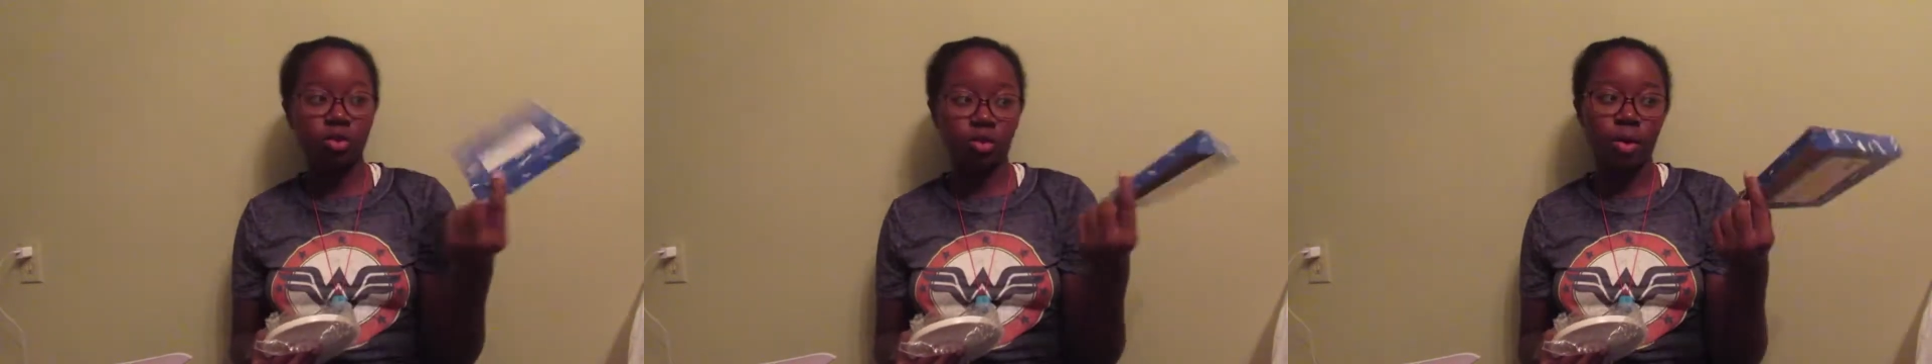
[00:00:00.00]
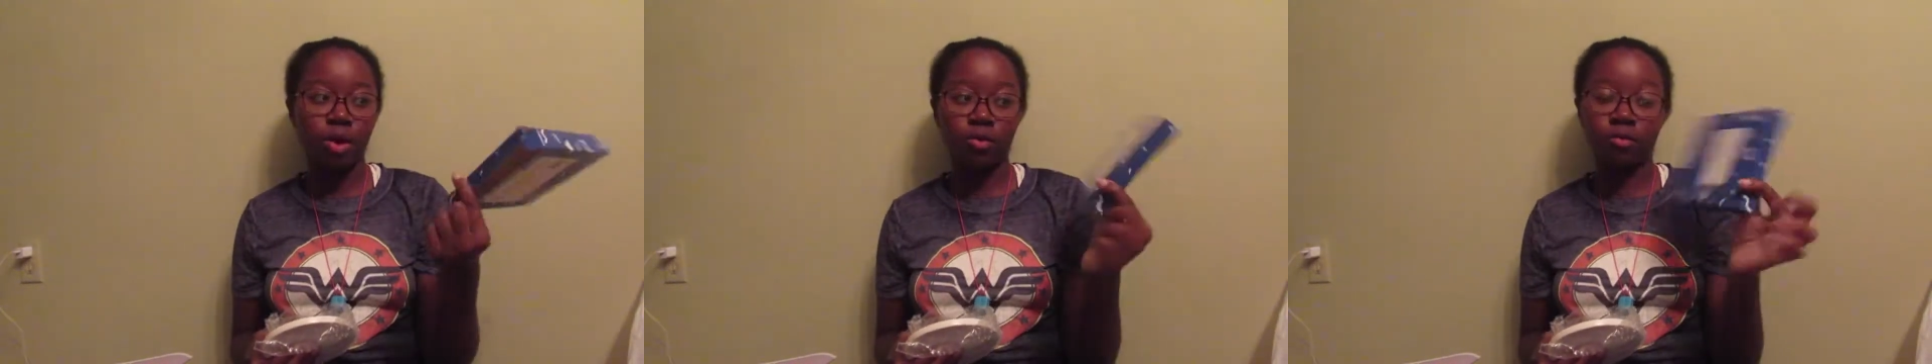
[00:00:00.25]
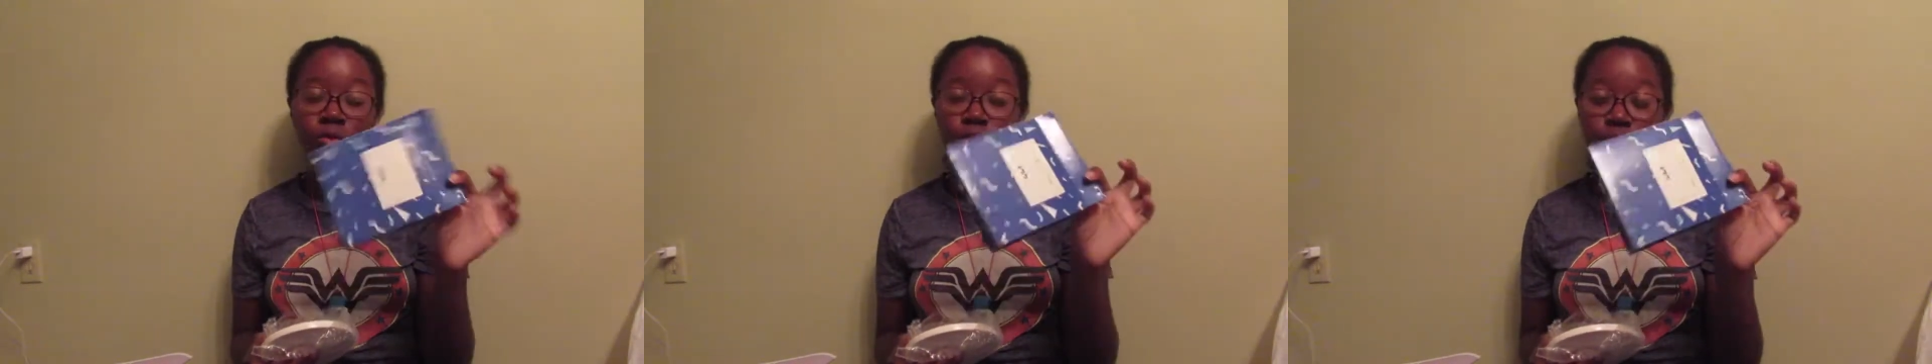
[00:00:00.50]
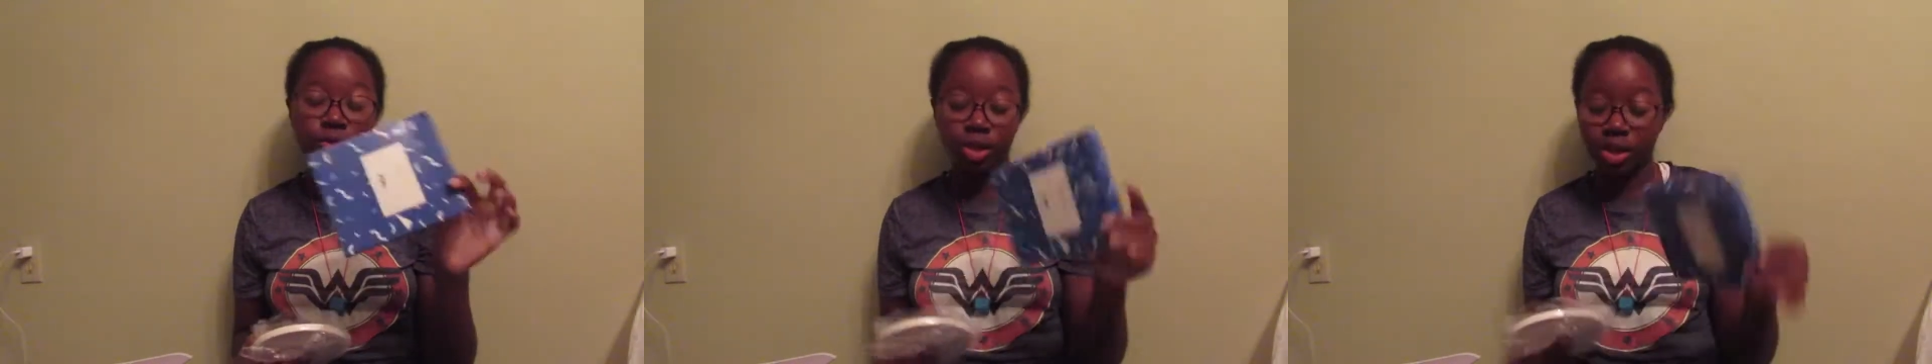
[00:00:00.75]
is already
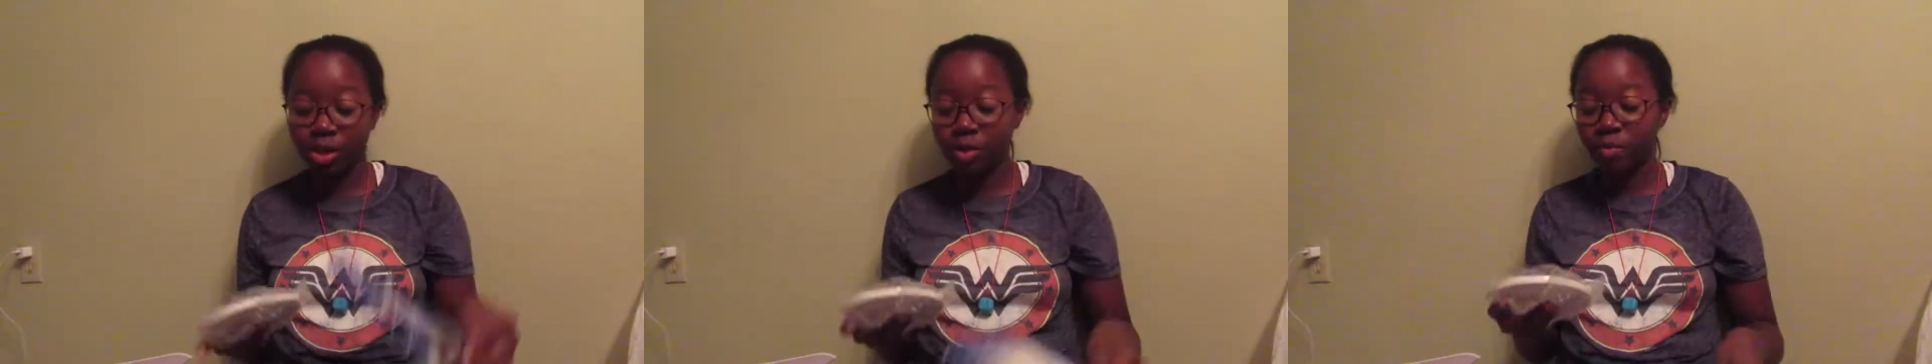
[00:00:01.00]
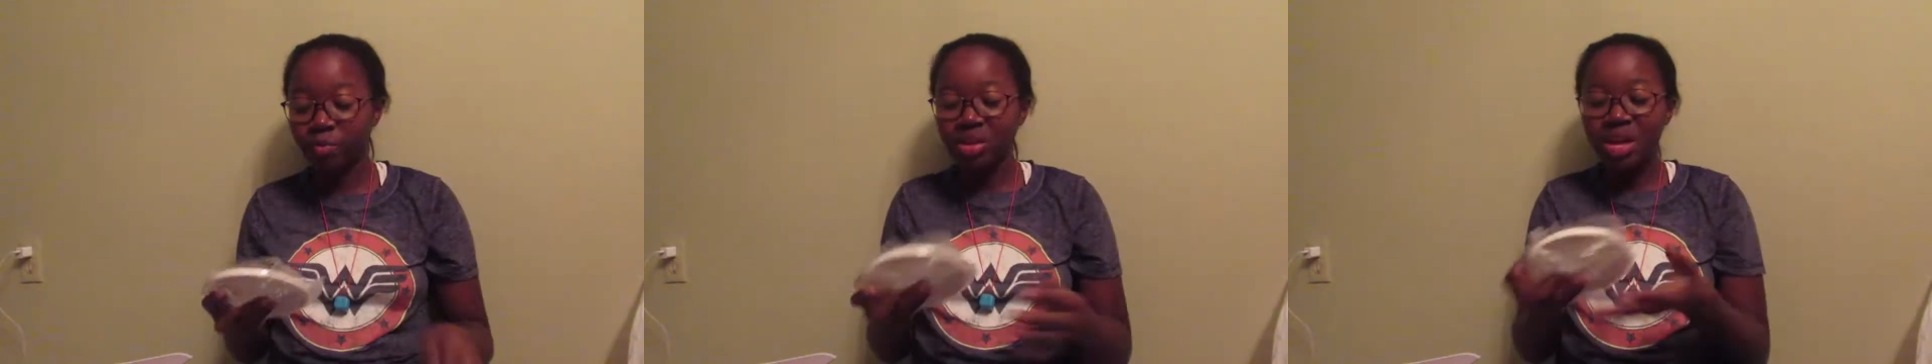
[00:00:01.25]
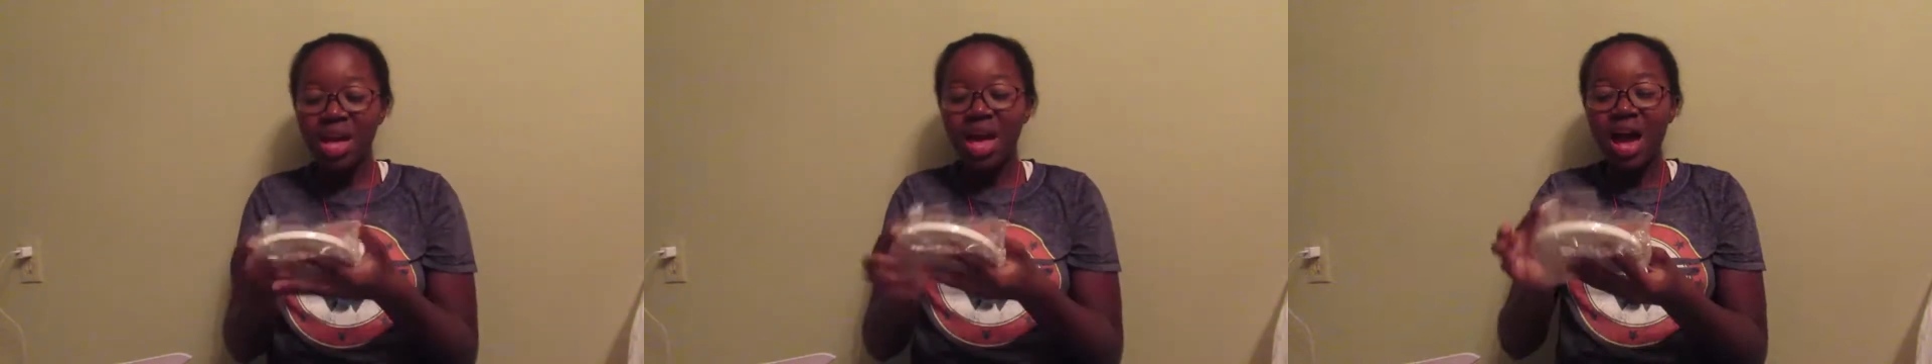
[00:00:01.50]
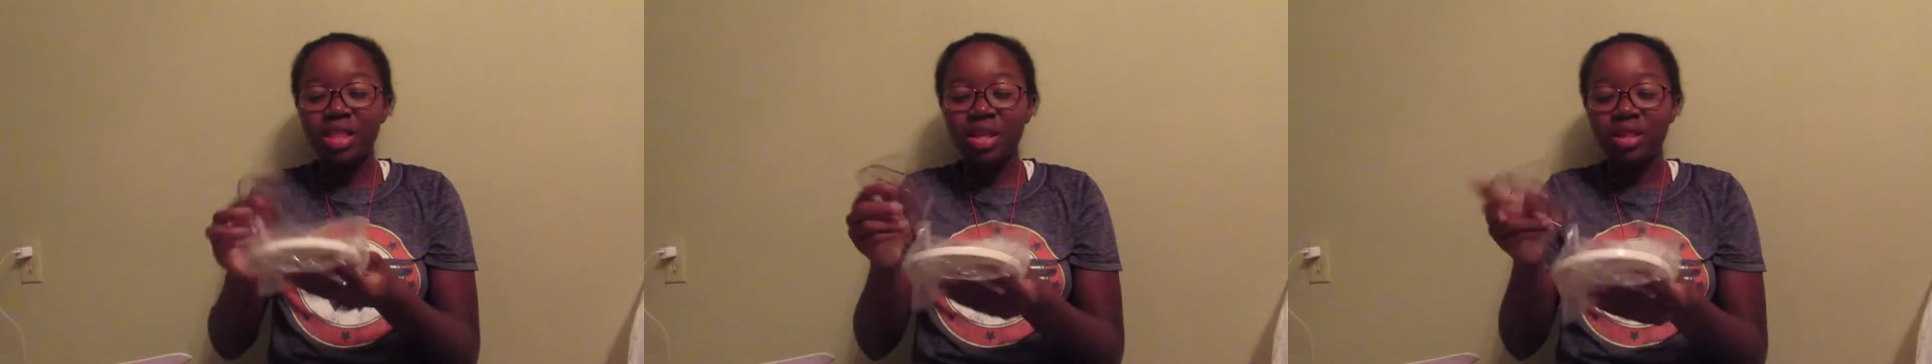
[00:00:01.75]
really, really cute.
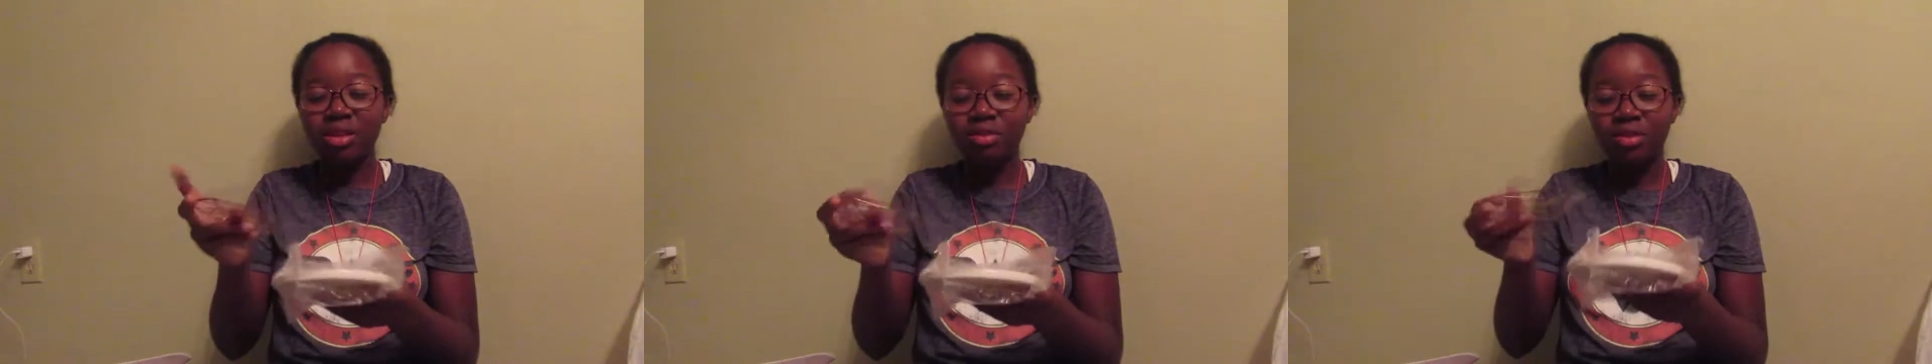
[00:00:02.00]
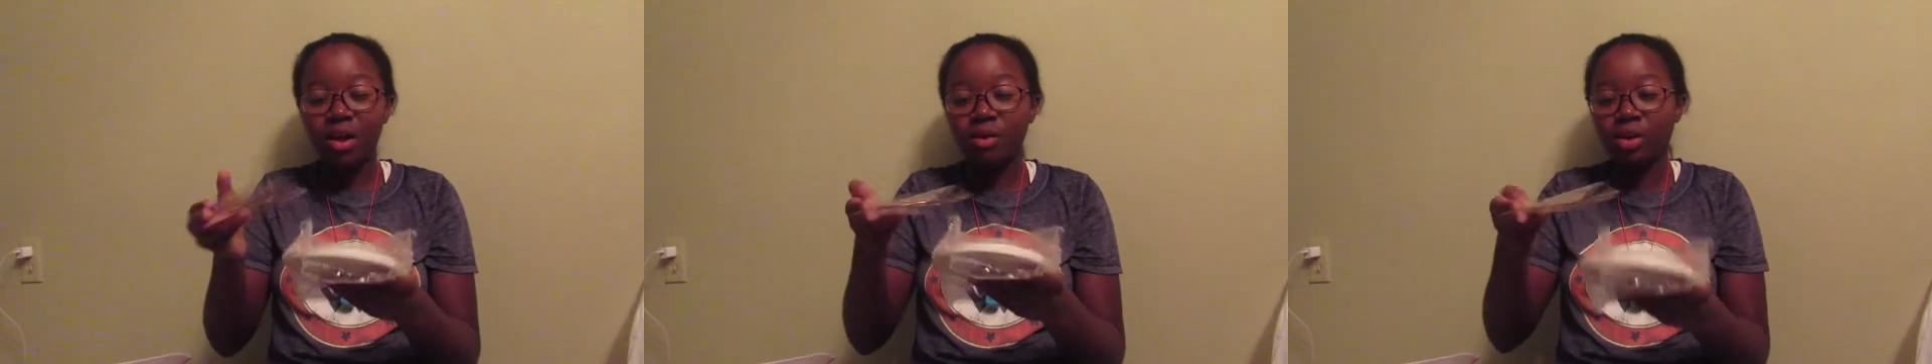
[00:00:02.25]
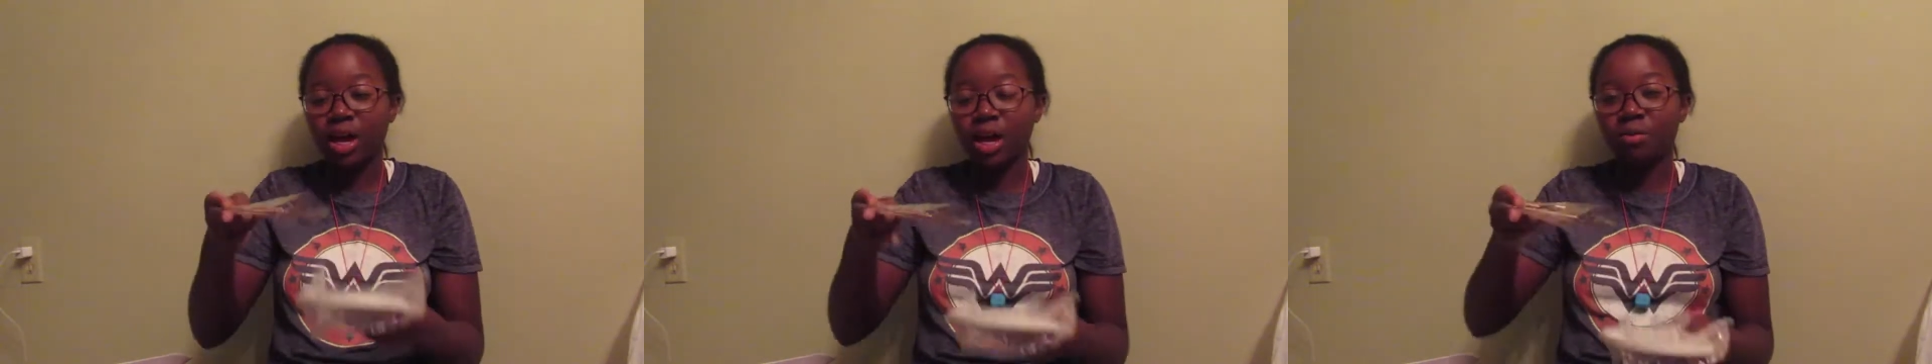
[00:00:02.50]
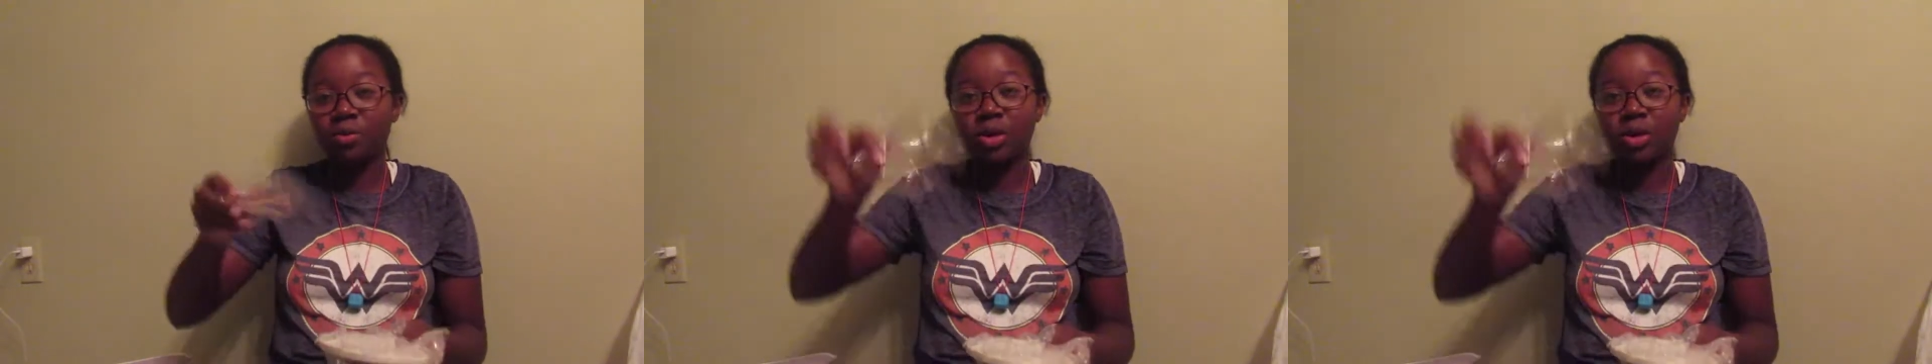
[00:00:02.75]
And then this is how it came.